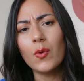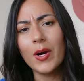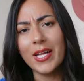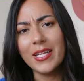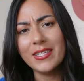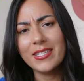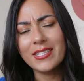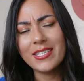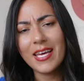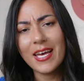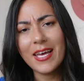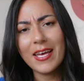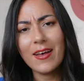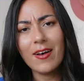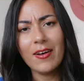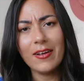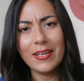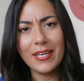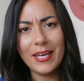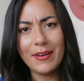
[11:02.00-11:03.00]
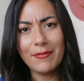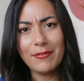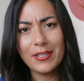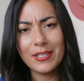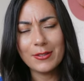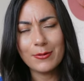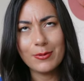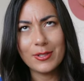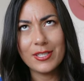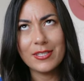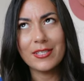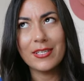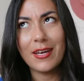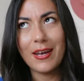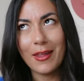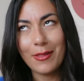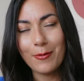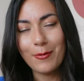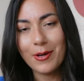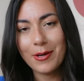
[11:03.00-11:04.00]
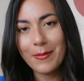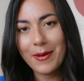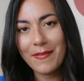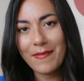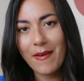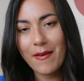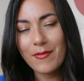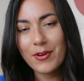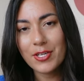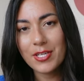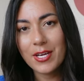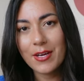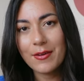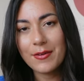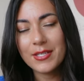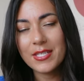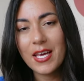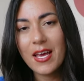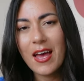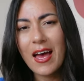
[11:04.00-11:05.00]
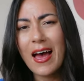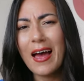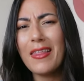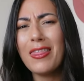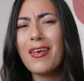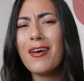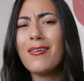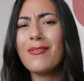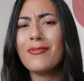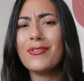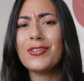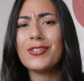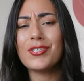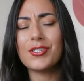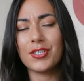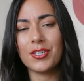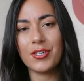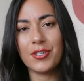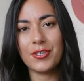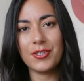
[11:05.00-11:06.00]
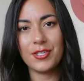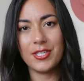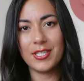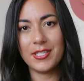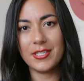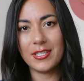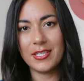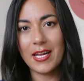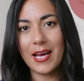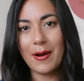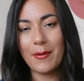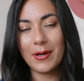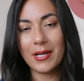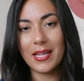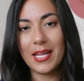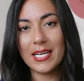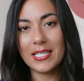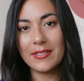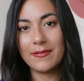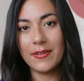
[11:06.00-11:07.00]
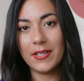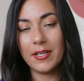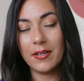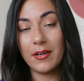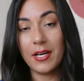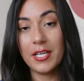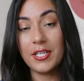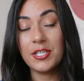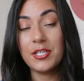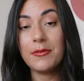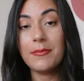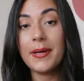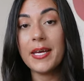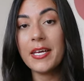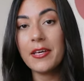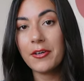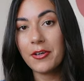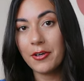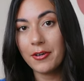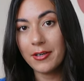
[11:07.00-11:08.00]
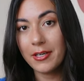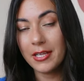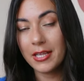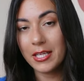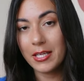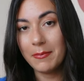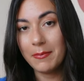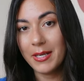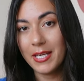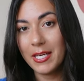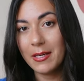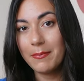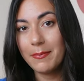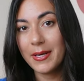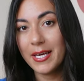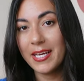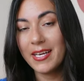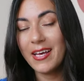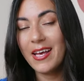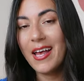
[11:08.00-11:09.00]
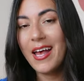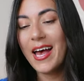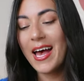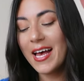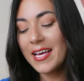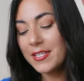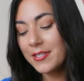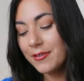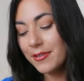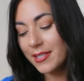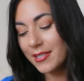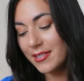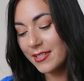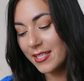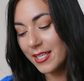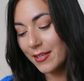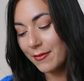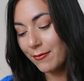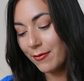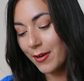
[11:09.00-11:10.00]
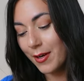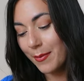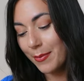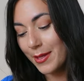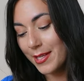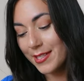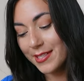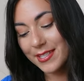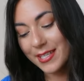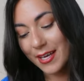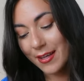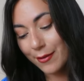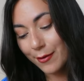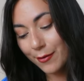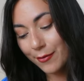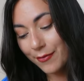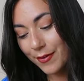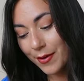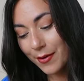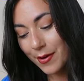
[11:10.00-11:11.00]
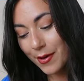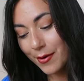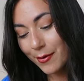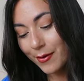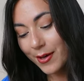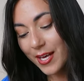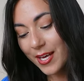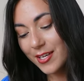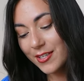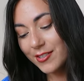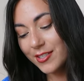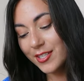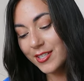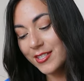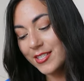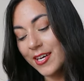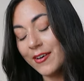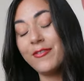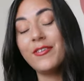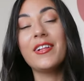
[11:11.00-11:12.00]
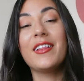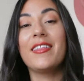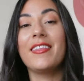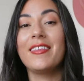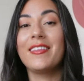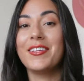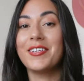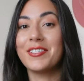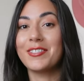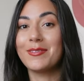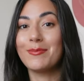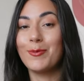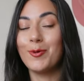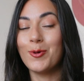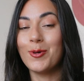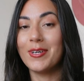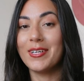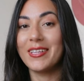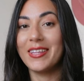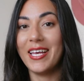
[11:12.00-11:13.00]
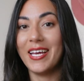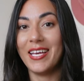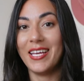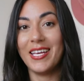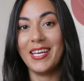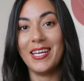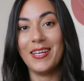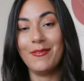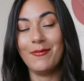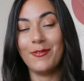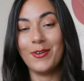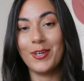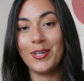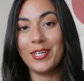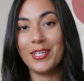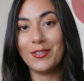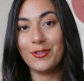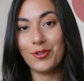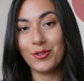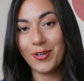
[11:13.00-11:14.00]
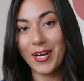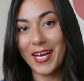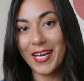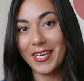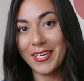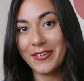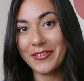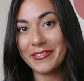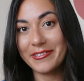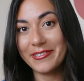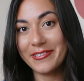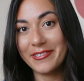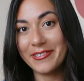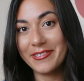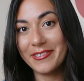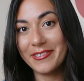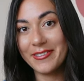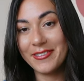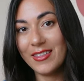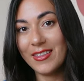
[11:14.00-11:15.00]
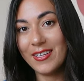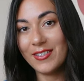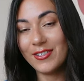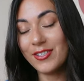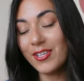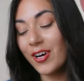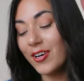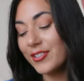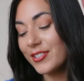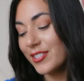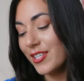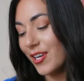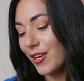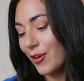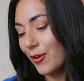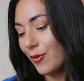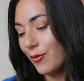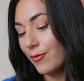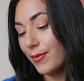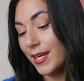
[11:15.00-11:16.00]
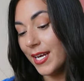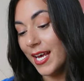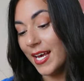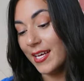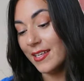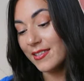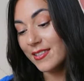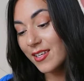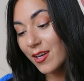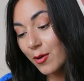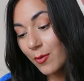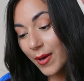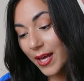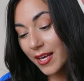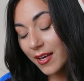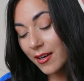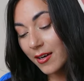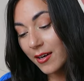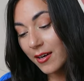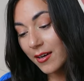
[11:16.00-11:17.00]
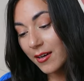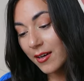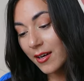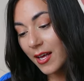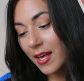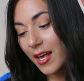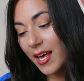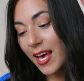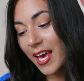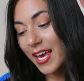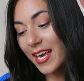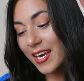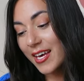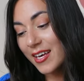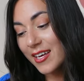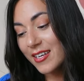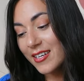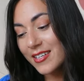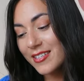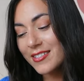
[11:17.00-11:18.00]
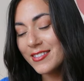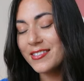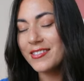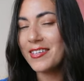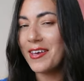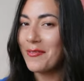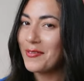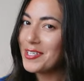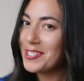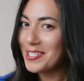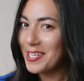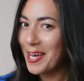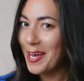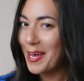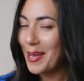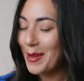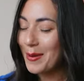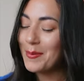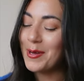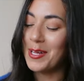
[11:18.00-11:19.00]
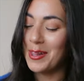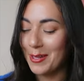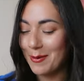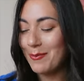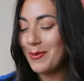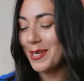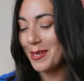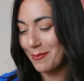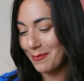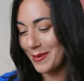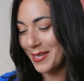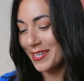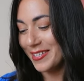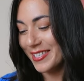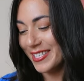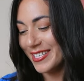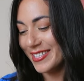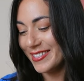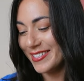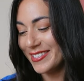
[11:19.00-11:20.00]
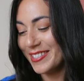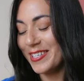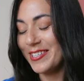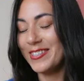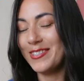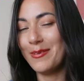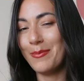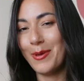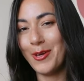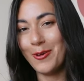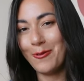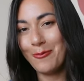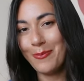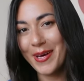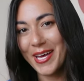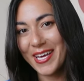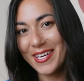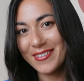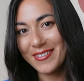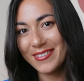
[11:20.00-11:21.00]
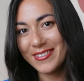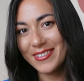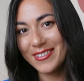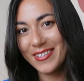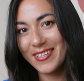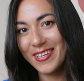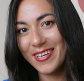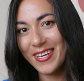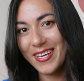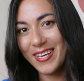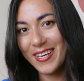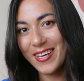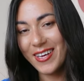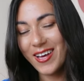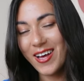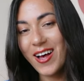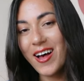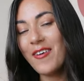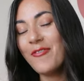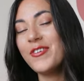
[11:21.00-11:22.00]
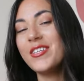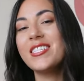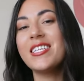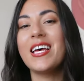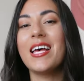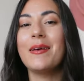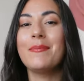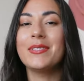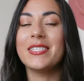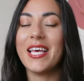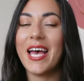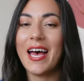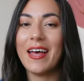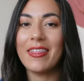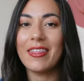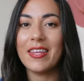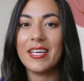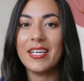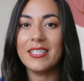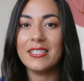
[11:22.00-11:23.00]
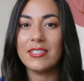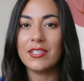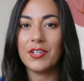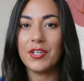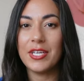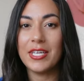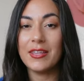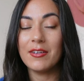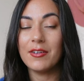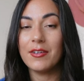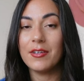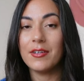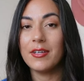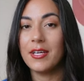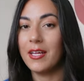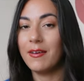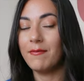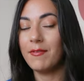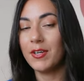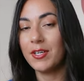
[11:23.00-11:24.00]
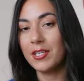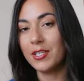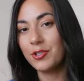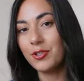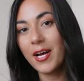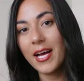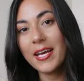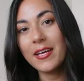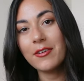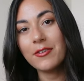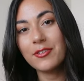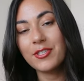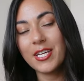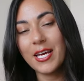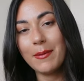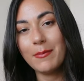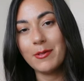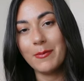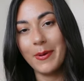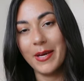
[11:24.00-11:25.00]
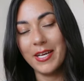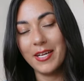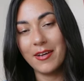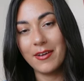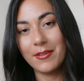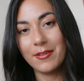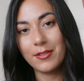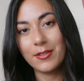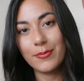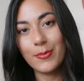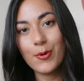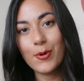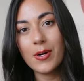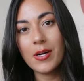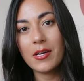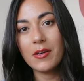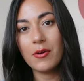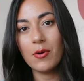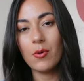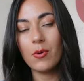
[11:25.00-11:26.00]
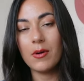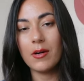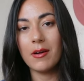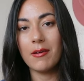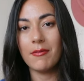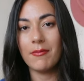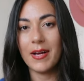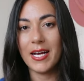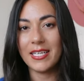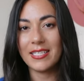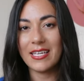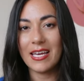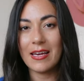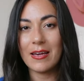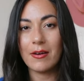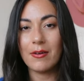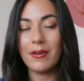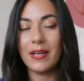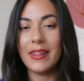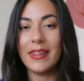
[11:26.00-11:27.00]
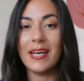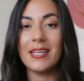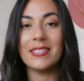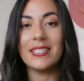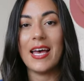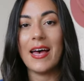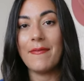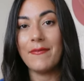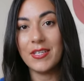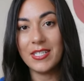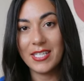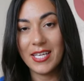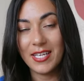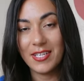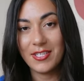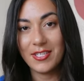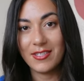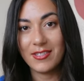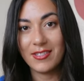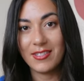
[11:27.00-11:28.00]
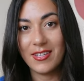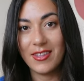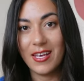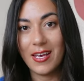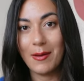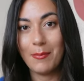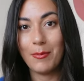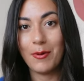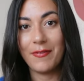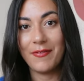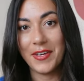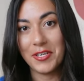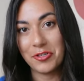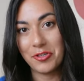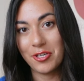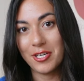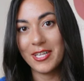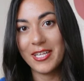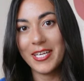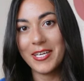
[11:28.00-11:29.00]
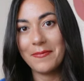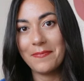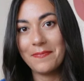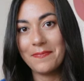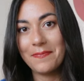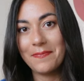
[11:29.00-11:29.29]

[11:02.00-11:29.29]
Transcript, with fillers: Wednesday on Netflix, which is another one of my favorite shows, I thought for sure she's an hourglass figure, and she might currently be, but as you can see from this other photo, she definitely looks more like an inverted triangle. There's also Renee Zellweger and seven-time Olympic medalist Simone Biles. Oftentimes athletes are either inverted triangle shape depending on their sport or rectangle and that's advantageous to them professionally.